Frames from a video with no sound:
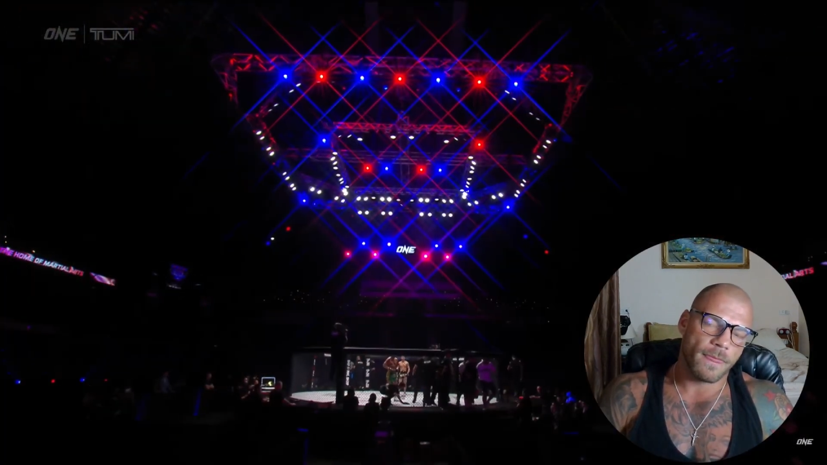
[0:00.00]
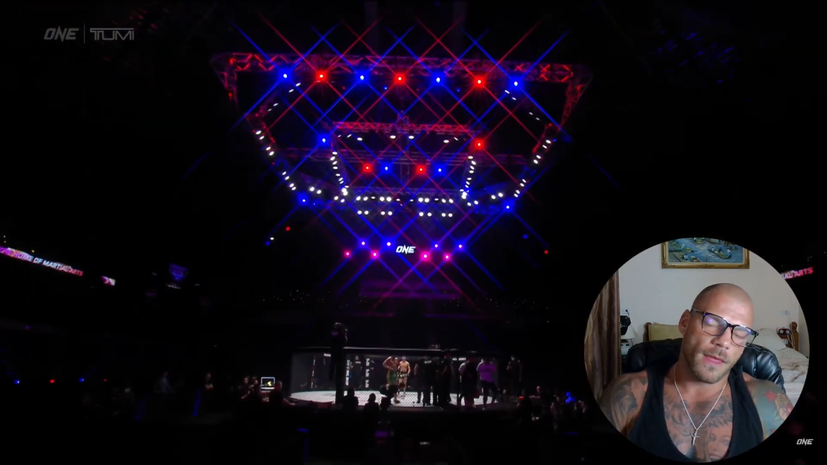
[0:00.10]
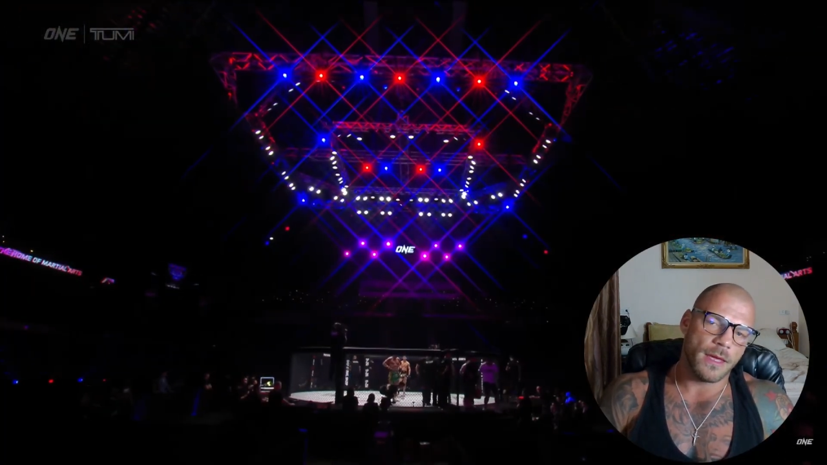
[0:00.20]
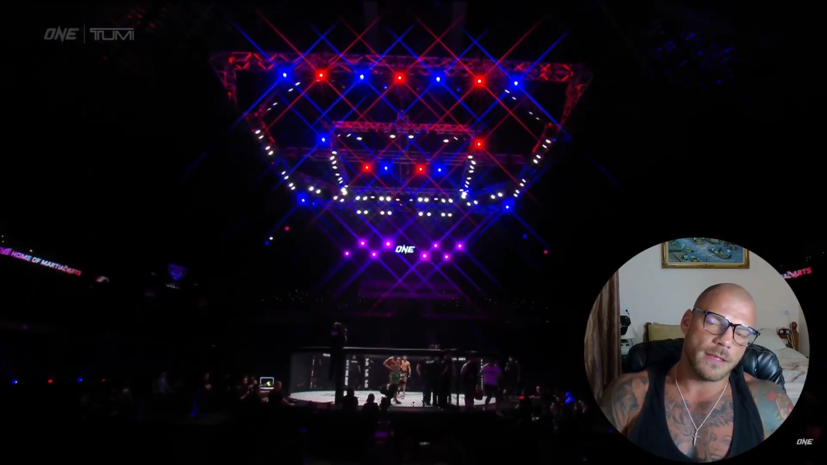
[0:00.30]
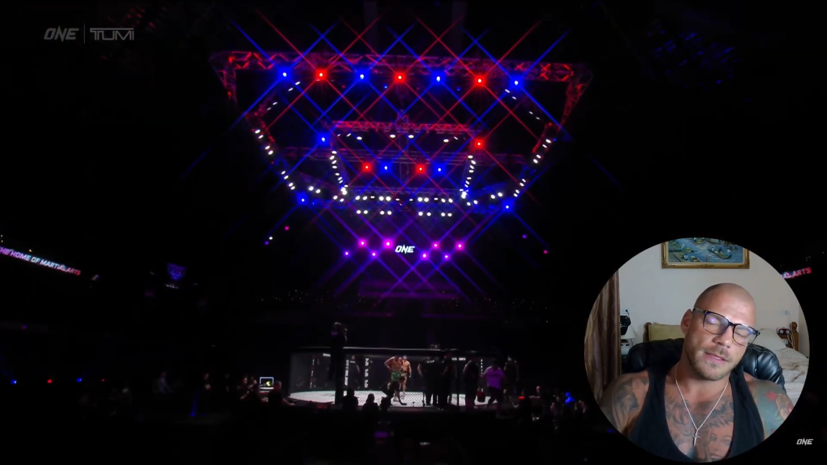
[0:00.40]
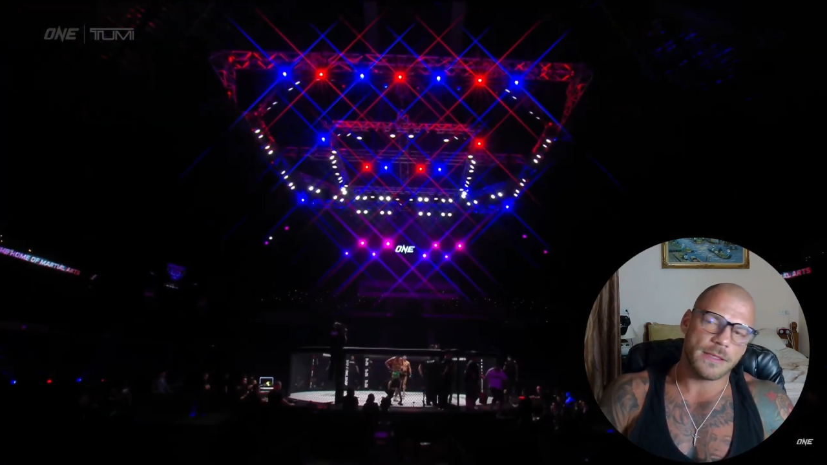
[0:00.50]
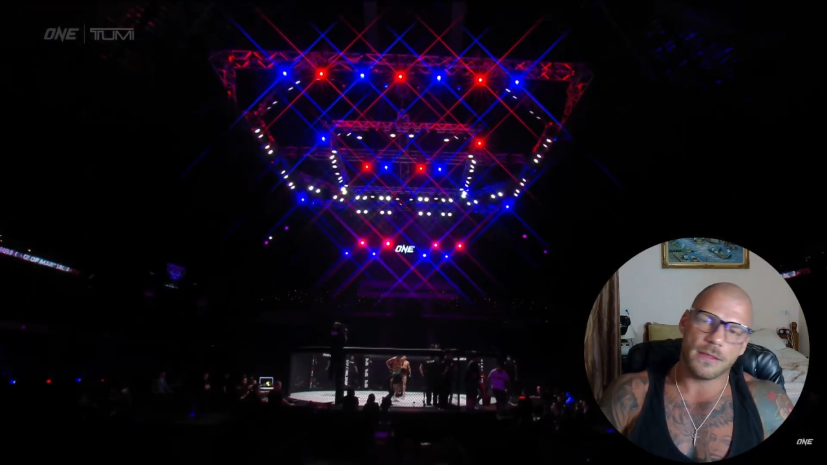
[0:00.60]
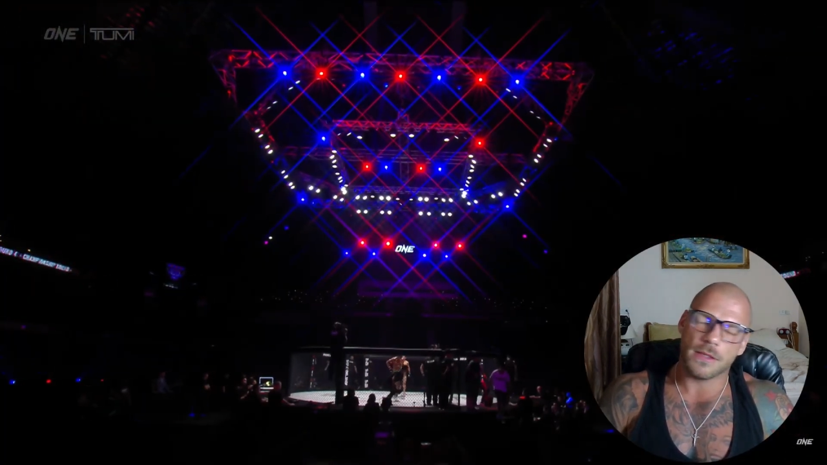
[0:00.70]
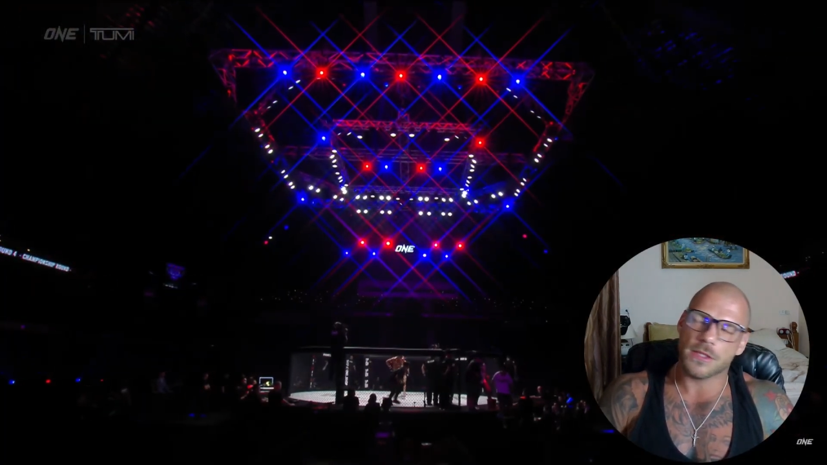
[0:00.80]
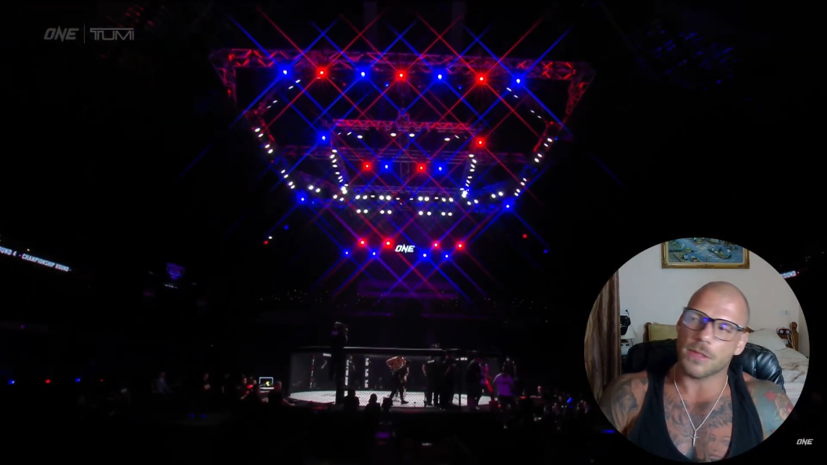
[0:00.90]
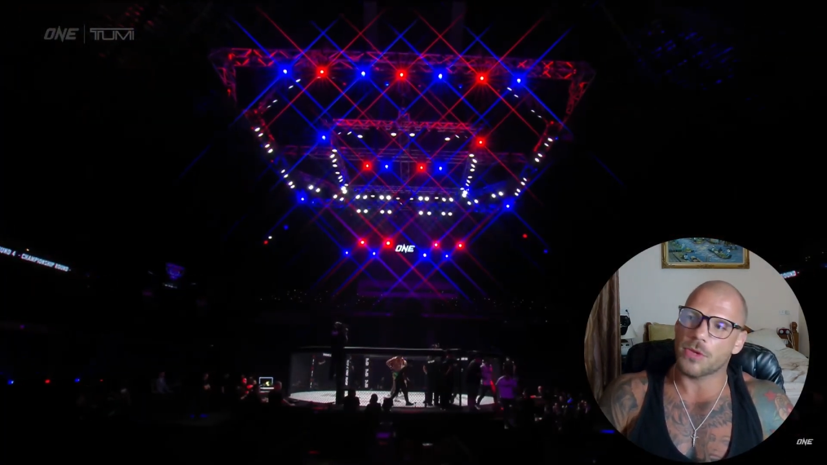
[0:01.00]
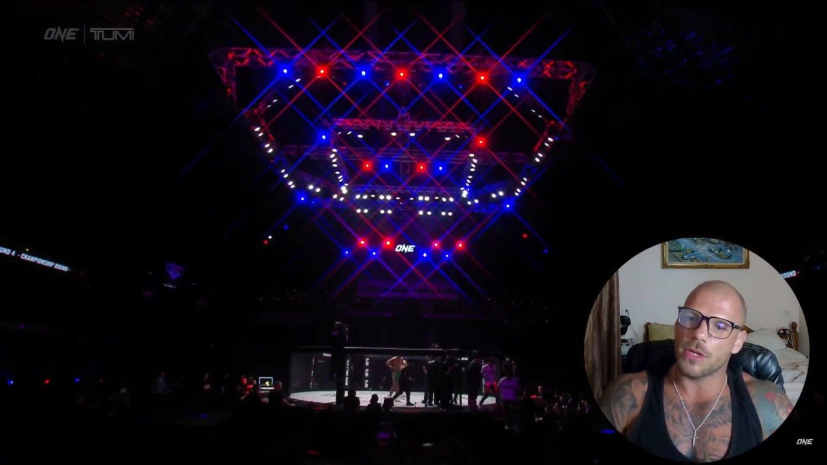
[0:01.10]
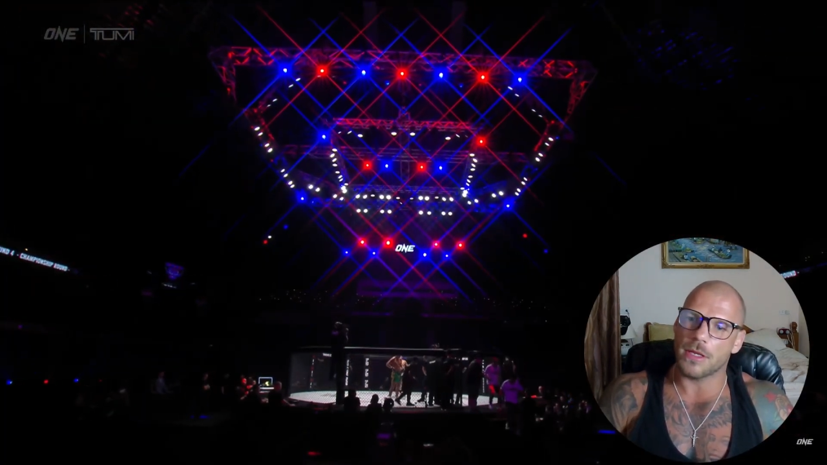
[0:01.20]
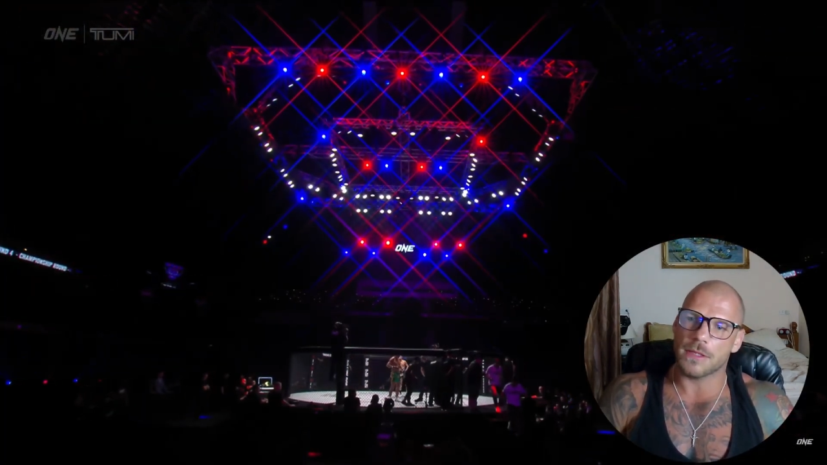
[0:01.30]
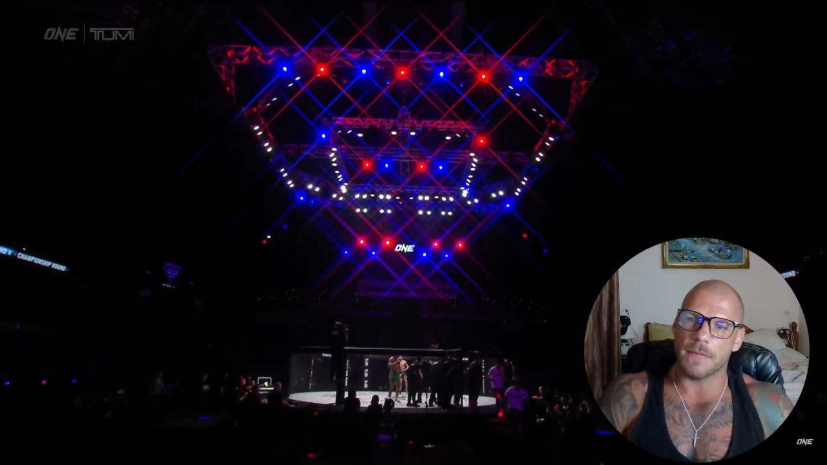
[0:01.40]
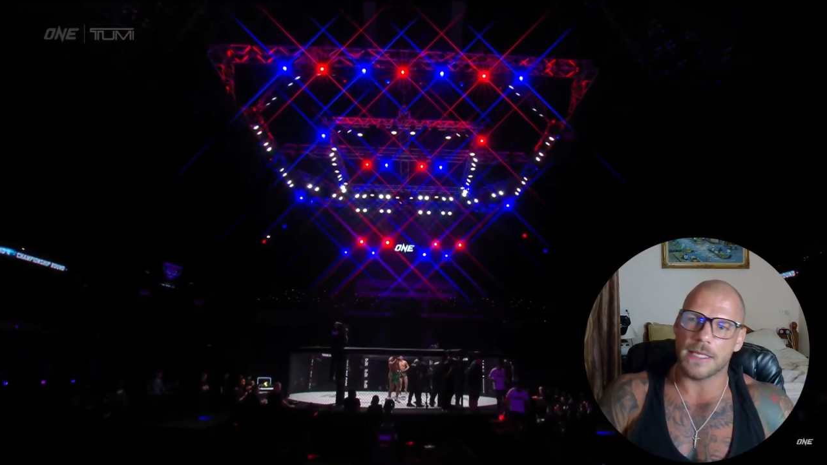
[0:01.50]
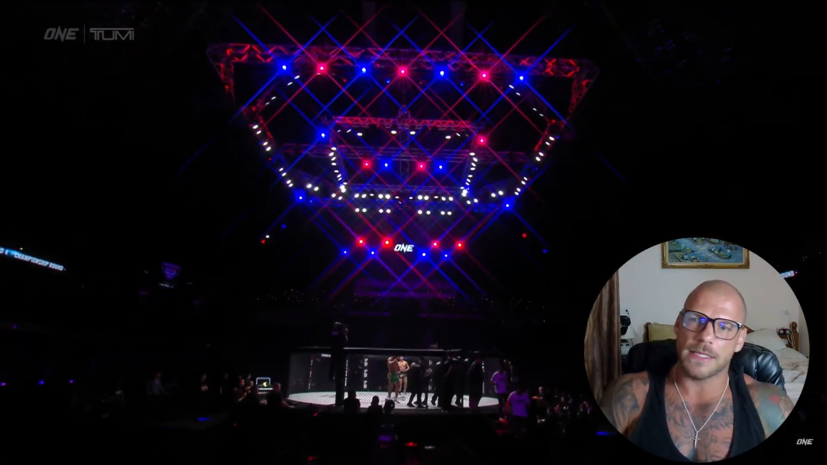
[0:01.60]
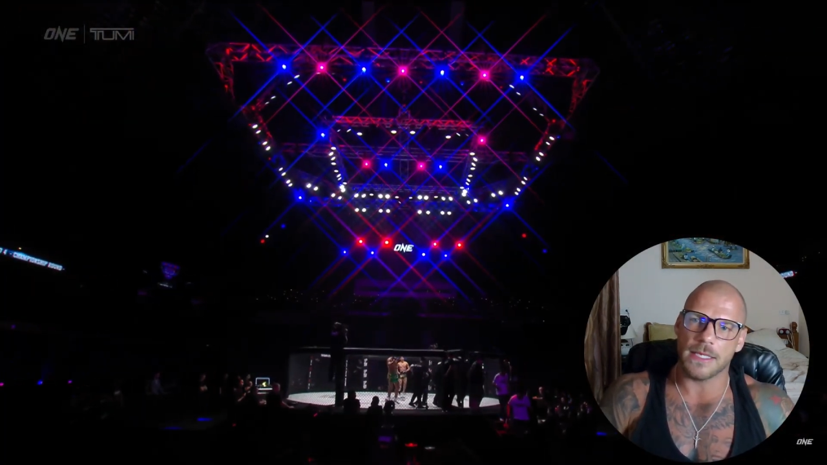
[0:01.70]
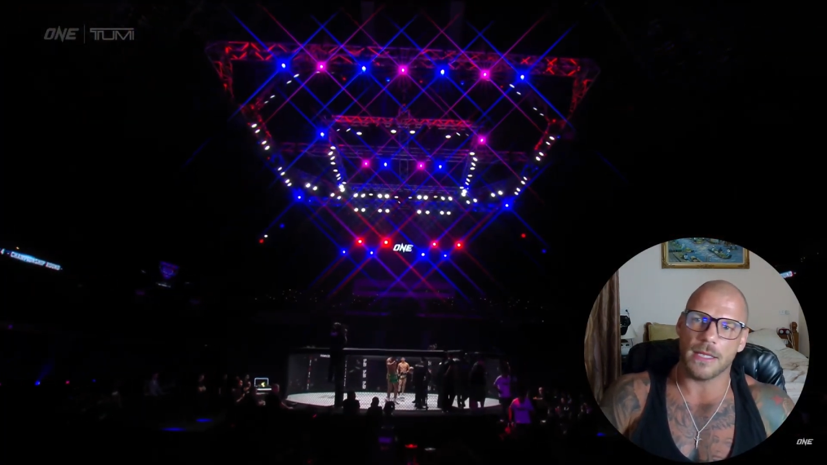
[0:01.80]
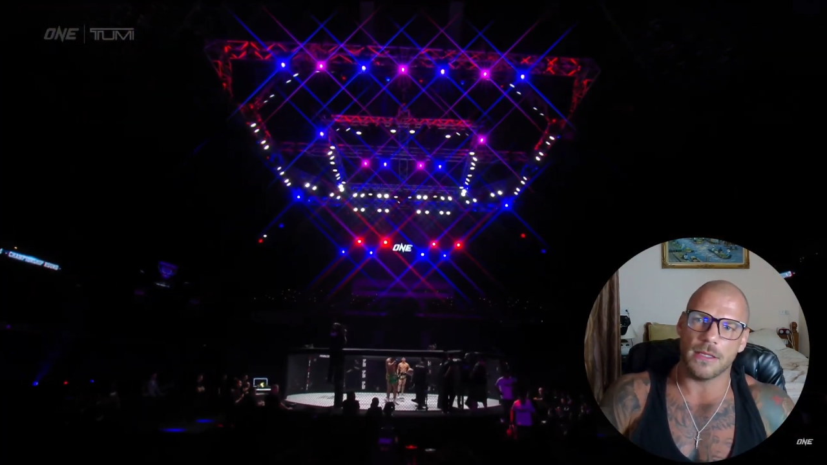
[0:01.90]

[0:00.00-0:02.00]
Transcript: it's something that's missing